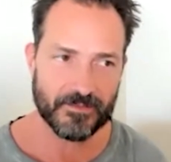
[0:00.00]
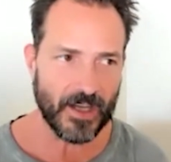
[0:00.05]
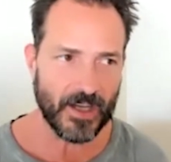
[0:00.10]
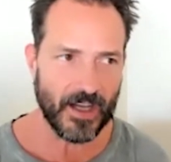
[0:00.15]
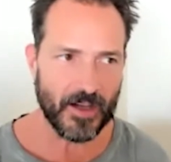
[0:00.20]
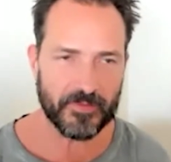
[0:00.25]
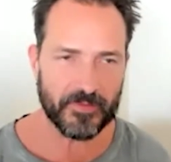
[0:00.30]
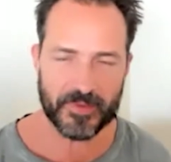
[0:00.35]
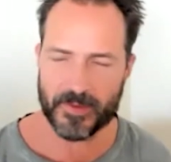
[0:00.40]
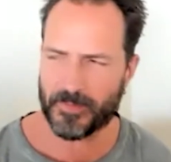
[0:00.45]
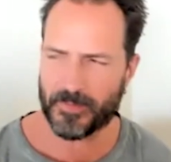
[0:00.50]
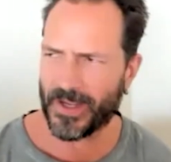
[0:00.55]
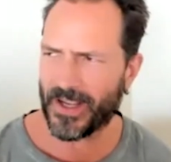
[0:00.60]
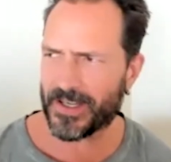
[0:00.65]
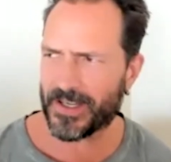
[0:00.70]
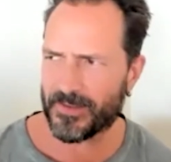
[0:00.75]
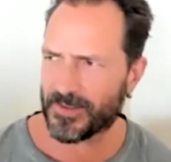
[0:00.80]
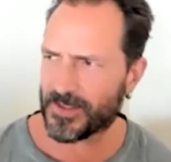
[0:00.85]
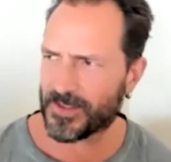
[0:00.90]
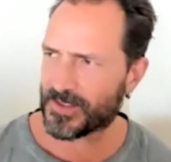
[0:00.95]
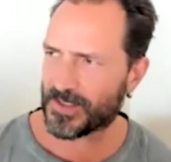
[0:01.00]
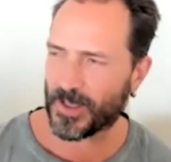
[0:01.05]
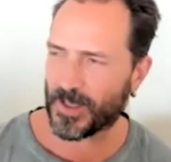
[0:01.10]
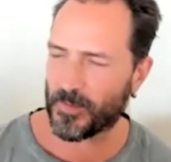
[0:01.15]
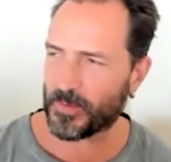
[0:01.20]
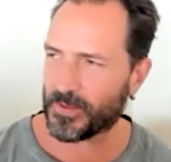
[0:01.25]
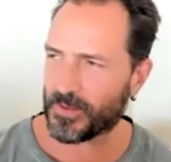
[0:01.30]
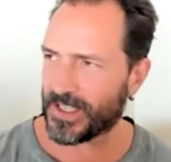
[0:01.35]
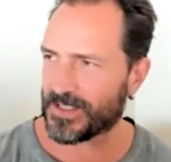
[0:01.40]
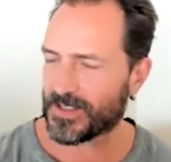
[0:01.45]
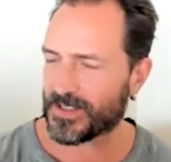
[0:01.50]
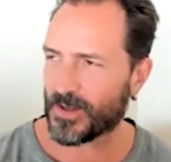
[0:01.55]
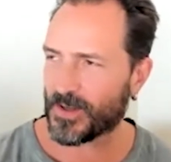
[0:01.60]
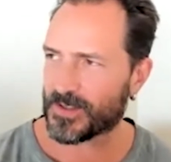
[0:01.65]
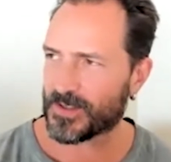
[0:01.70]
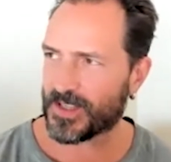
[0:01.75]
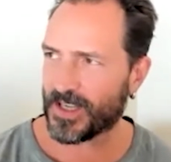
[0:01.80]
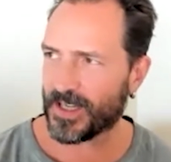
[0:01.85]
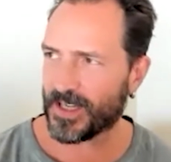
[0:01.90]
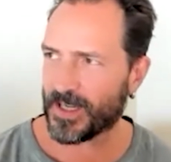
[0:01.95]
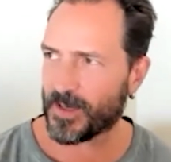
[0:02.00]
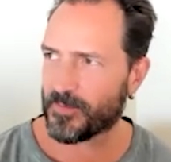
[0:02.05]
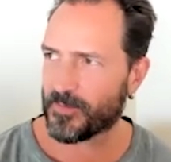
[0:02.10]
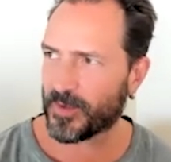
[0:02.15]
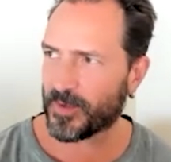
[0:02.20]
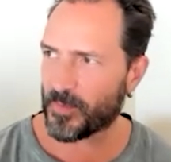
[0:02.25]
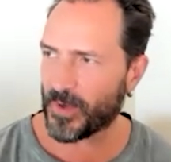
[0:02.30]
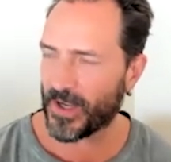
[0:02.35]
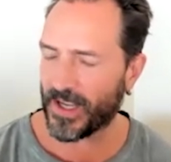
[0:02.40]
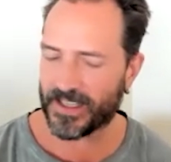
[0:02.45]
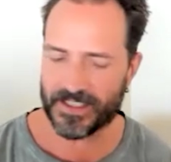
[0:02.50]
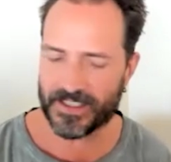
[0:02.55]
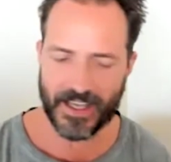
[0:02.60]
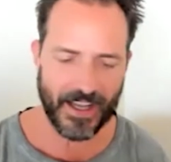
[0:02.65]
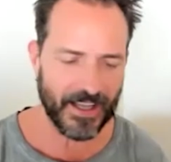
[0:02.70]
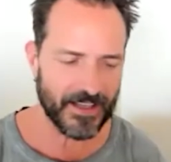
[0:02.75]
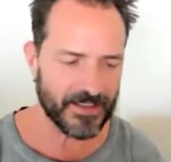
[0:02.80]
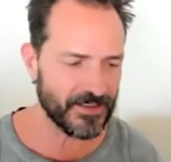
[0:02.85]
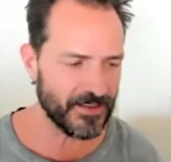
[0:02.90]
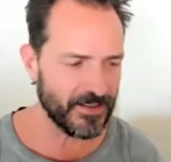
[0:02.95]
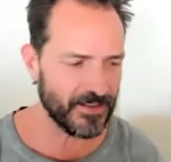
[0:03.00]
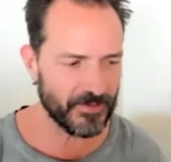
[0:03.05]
I'll flip out. Even just a couple of days ago, I was setting up for a podcast,